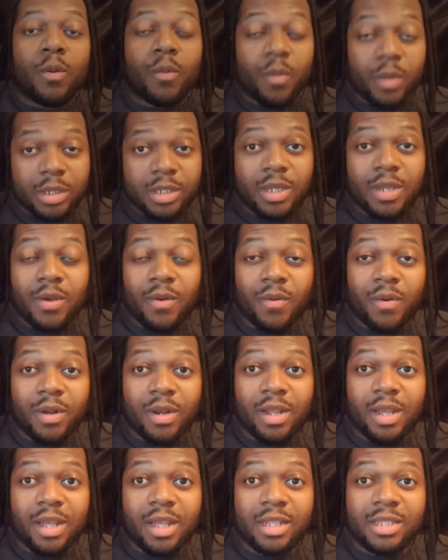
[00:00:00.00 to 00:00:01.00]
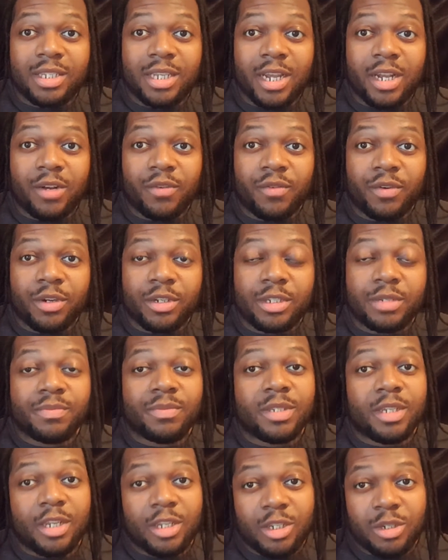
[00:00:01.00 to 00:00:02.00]
What's going on, Xanderverse?
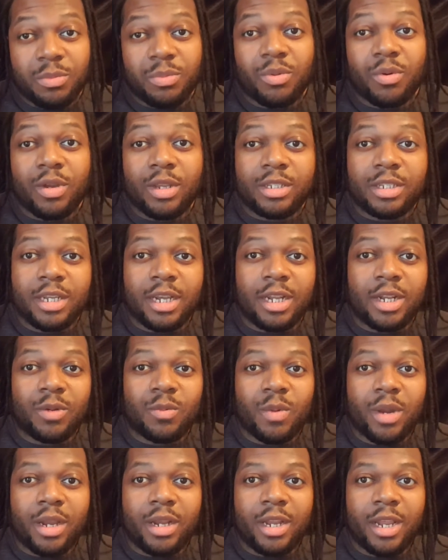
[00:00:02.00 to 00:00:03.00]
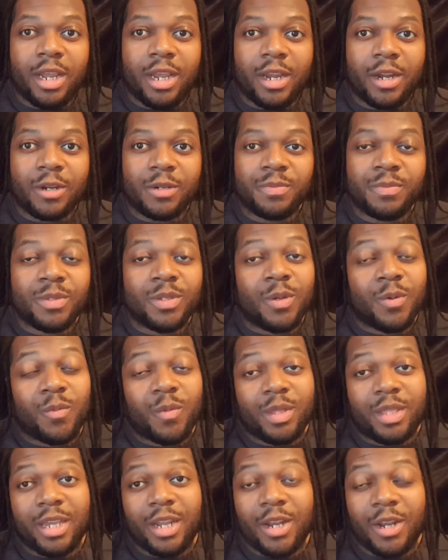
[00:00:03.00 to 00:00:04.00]
It's your boy Xander Wayne here
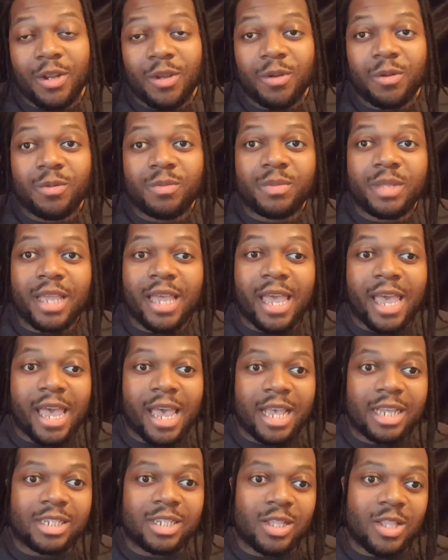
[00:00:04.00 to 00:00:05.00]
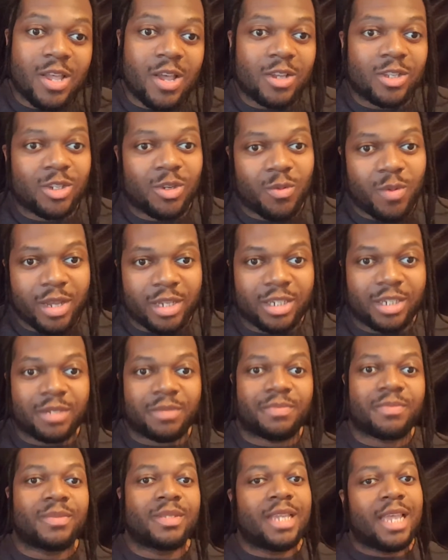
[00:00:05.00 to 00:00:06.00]
with a new Ask the Locs question.
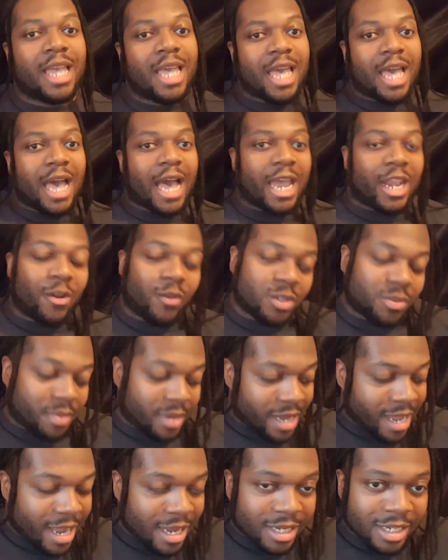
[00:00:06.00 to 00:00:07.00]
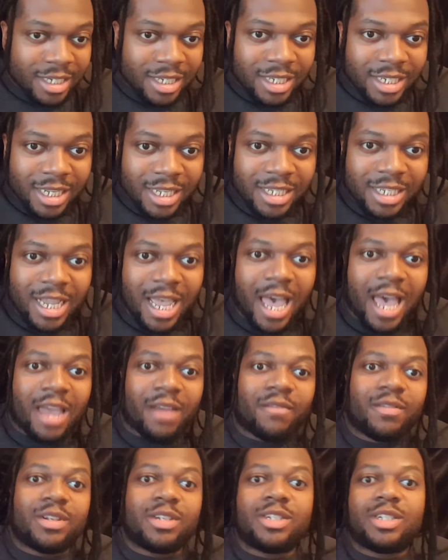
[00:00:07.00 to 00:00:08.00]
I know it's been ages since
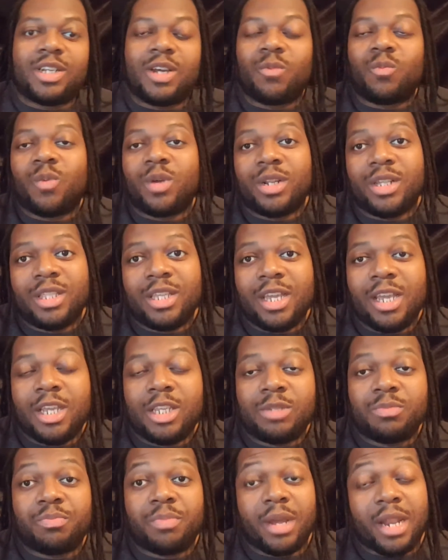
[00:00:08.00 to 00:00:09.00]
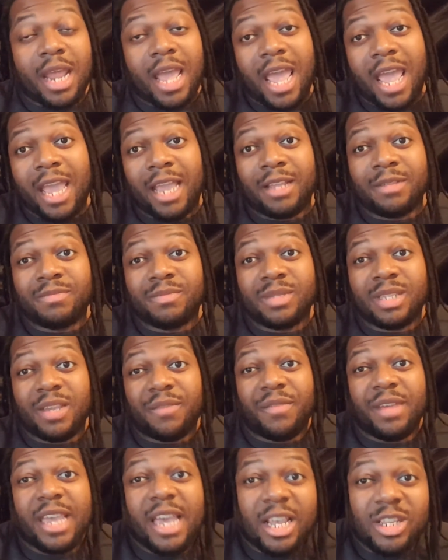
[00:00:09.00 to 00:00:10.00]
I've done one of these, but hey,
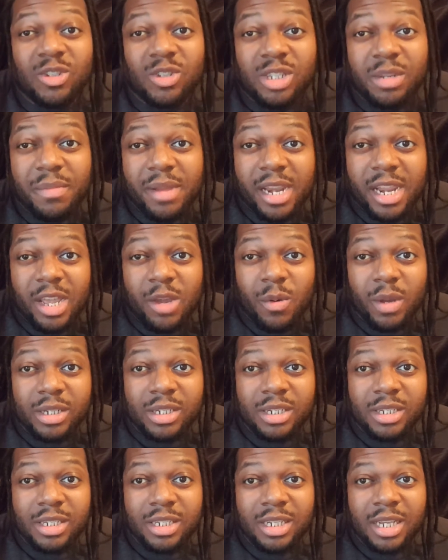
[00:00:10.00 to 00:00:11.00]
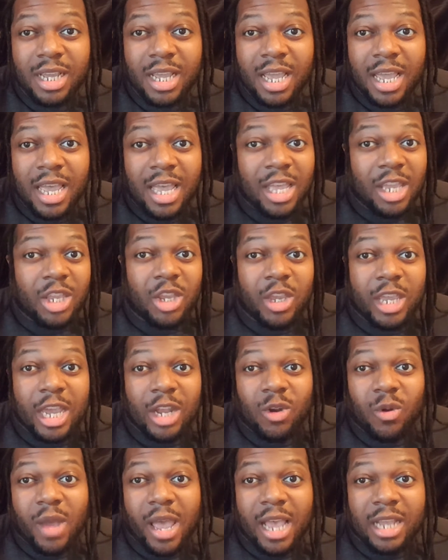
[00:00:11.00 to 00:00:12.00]
if you guys don't send me any questions, you get
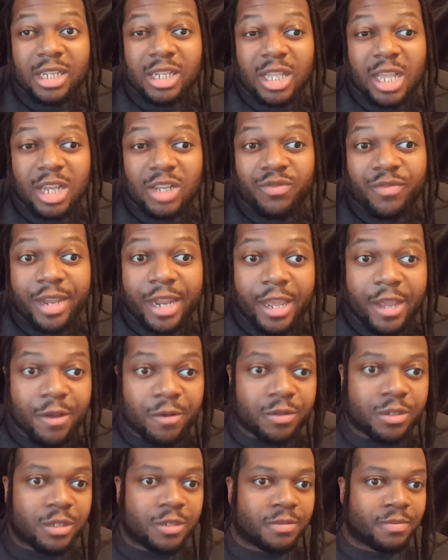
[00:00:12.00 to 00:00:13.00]
no Ask the Locs videos.